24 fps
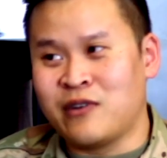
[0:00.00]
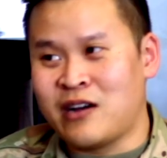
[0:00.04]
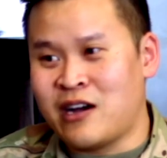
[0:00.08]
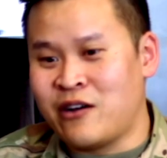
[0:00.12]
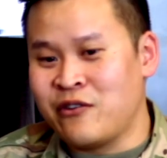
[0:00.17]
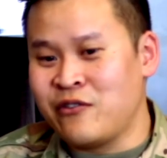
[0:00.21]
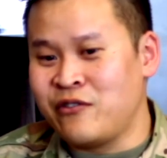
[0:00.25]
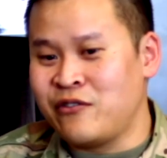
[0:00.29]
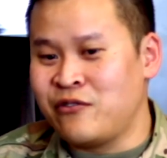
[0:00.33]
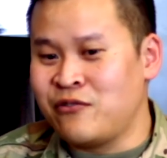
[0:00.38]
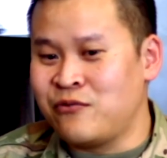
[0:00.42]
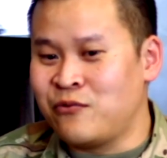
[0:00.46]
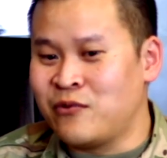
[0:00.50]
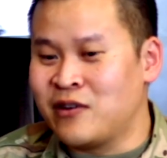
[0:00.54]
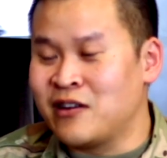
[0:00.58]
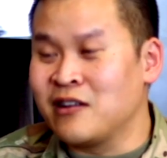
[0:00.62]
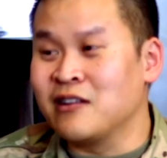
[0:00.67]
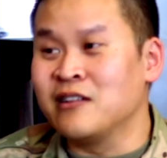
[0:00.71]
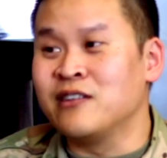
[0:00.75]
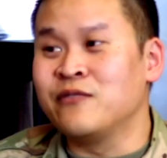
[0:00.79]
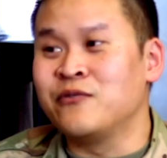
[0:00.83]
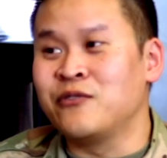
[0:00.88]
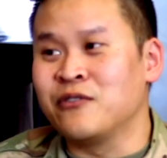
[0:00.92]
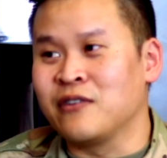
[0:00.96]
how you
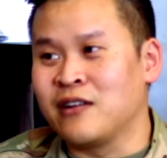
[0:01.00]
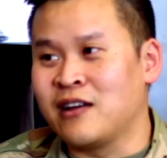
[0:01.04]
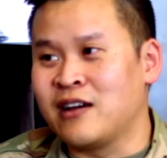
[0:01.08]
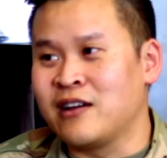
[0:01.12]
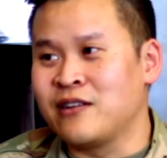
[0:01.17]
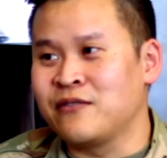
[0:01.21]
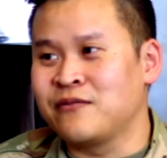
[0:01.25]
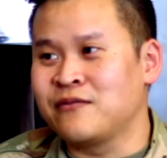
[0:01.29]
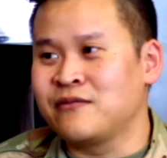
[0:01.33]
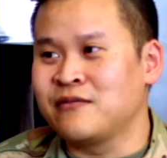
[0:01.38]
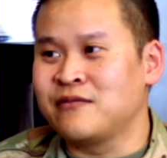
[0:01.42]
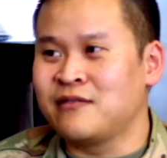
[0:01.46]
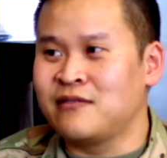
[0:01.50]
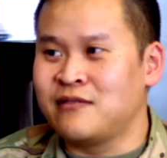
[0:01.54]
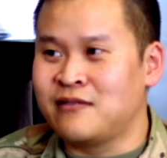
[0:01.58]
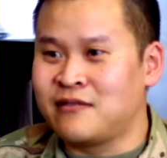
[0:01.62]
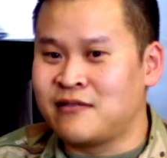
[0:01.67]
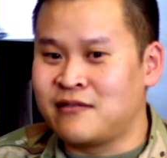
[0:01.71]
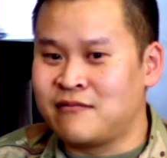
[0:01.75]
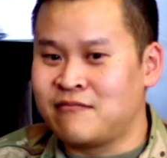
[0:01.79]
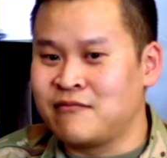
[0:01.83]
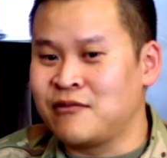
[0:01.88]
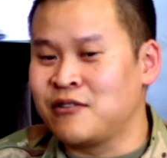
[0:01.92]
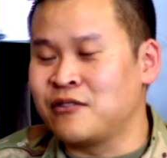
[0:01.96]
want to live your life.
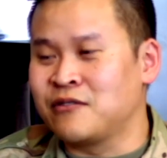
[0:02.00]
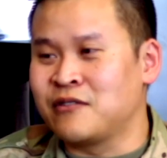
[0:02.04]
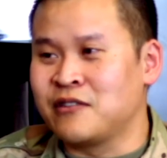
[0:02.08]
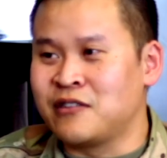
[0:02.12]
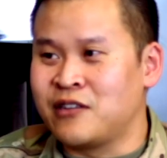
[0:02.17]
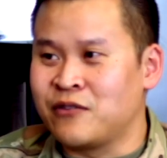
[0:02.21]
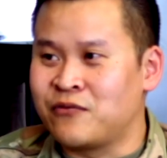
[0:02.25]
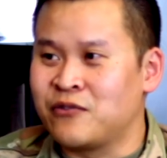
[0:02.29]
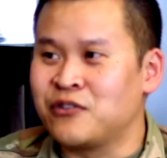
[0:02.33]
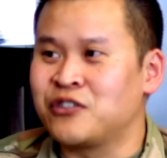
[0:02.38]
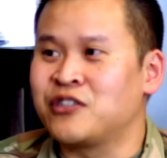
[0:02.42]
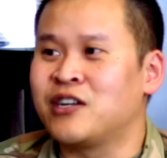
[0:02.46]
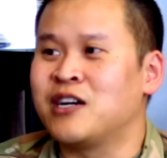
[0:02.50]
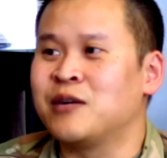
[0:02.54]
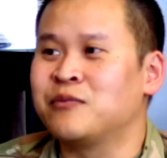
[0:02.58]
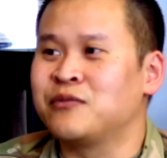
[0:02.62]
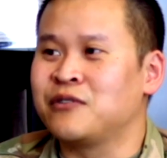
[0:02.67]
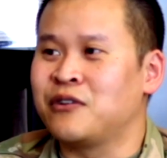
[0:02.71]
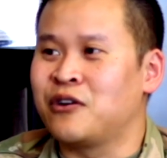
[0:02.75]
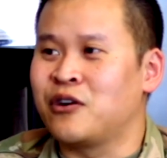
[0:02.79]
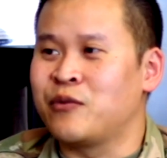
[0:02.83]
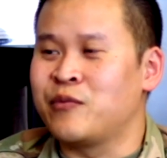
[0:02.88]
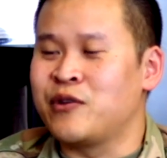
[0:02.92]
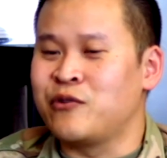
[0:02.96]
You know, the different
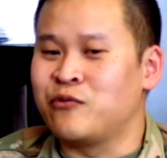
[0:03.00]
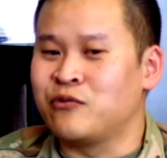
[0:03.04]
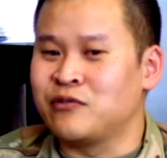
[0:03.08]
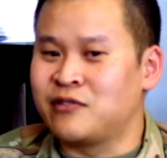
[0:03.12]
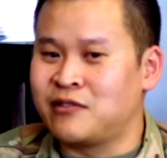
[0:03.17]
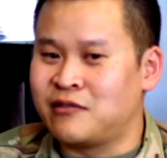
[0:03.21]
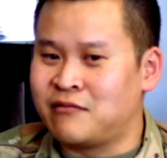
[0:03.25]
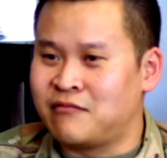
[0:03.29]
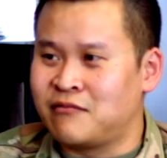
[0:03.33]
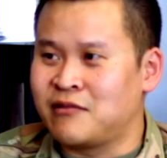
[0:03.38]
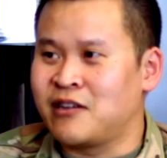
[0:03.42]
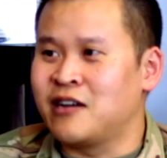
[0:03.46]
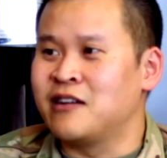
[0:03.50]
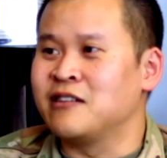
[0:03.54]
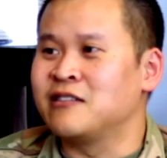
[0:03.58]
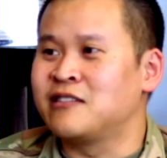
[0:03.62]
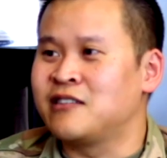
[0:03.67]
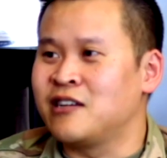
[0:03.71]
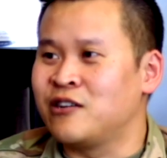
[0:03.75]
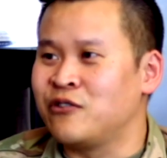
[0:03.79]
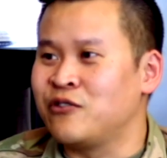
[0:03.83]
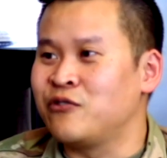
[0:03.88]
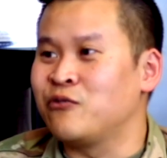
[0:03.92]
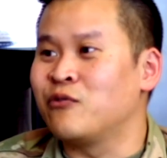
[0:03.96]
jobs in the army will kind
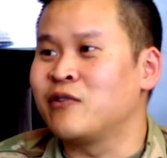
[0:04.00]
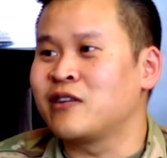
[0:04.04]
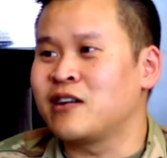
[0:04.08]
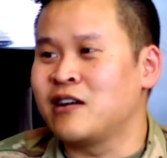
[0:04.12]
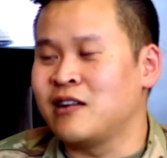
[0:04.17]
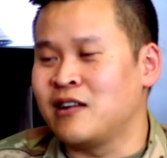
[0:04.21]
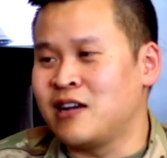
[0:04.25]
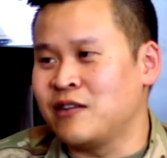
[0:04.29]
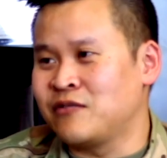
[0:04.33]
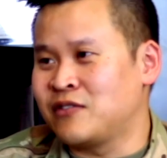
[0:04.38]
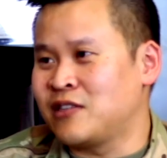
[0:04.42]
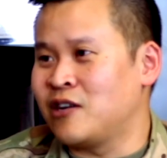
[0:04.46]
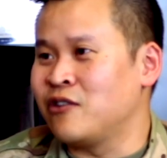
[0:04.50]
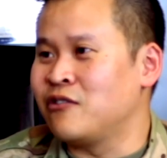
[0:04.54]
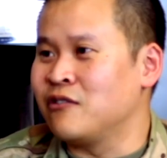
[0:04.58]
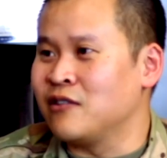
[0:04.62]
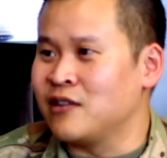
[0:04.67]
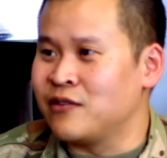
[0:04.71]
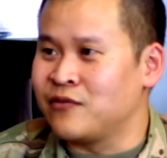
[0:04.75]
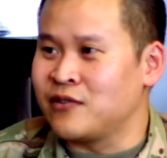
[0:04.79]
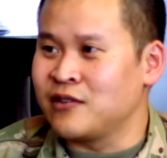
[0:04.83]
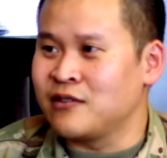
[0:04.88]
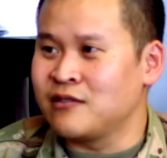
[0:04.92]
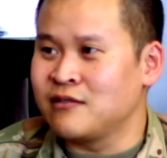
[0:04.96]
of tell you what kind of lifestyle
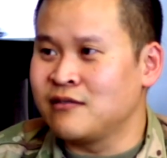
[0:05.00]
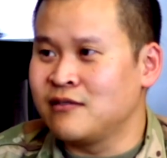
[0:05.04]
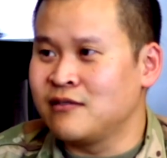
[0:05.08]
you're living.